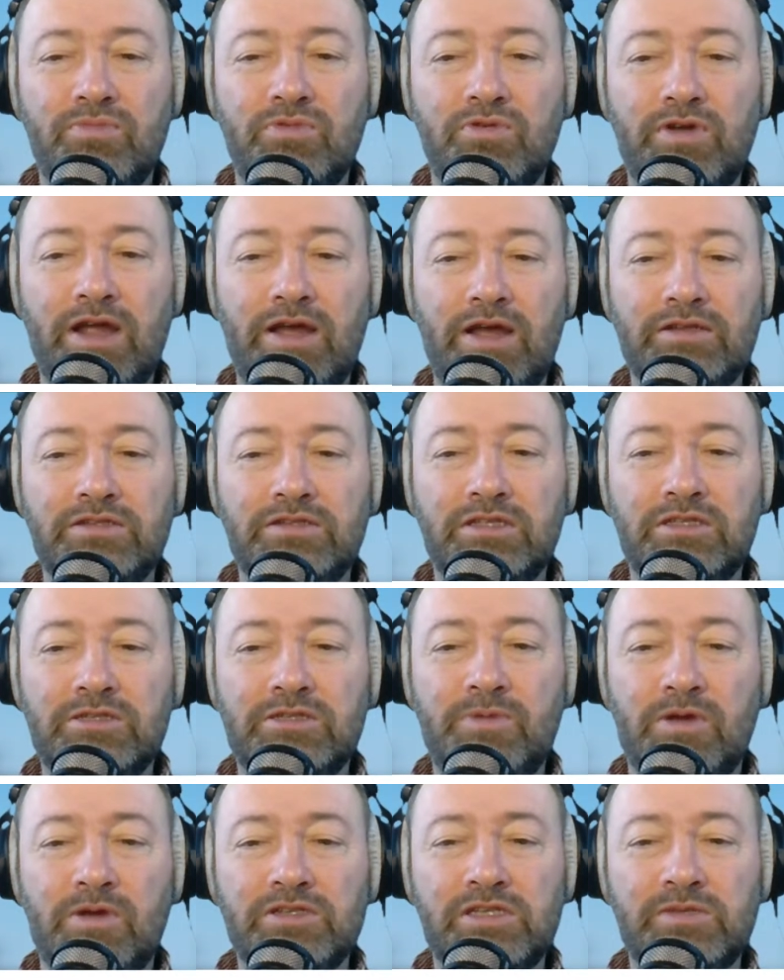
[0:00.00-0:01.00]
more out into the
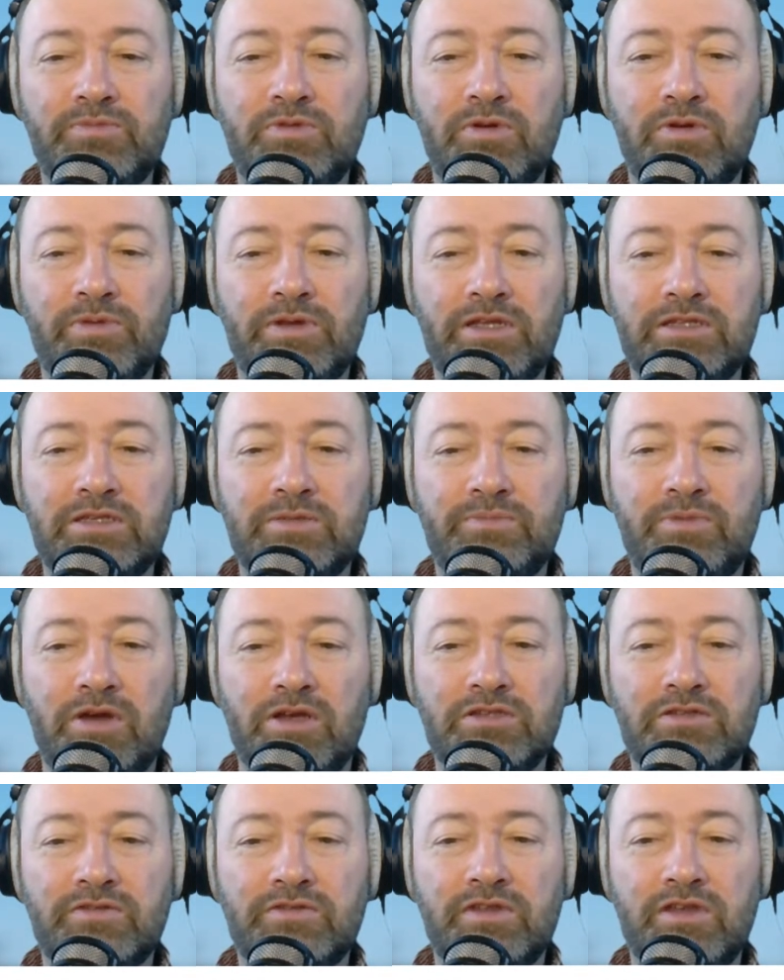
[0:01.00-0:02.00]
sparsely populated
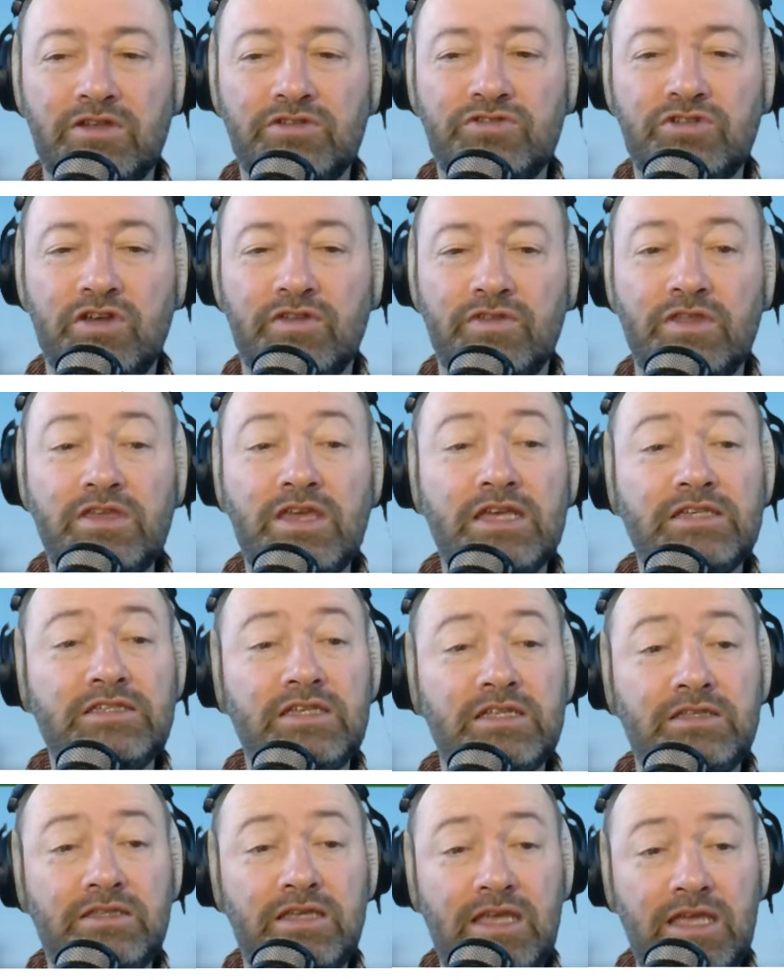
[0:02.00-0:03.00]
parts of the country, aren't they?
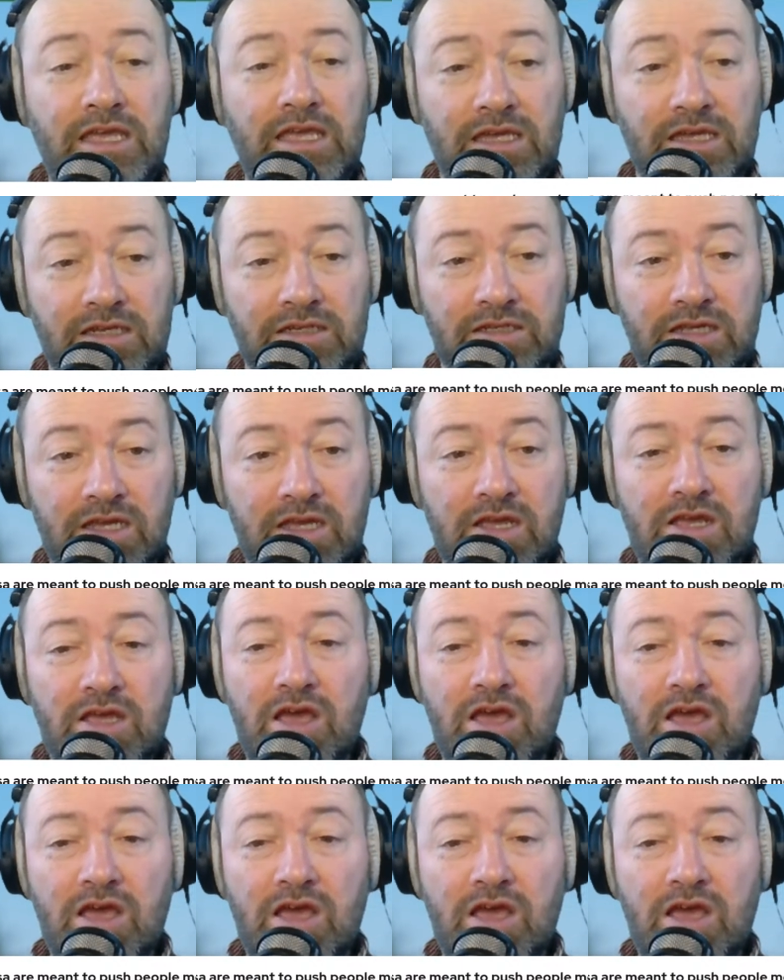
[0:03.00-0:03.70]
Yes, indeed.